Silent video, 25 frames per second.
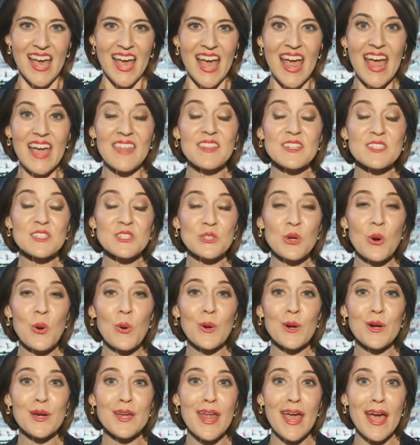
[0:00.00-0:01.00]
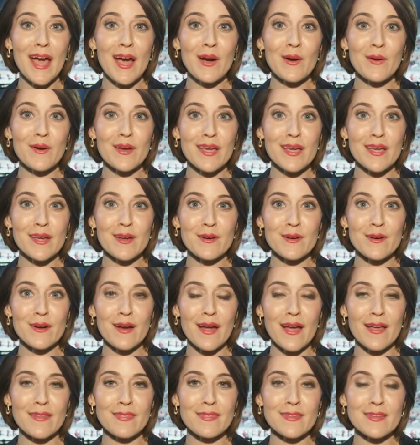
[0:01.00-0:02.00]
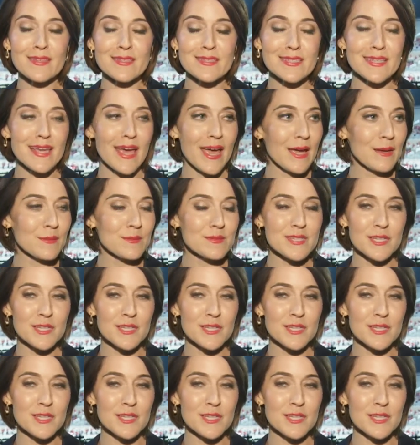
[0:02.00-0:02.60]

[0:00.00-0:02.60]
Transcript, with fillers: And the score now here at this game,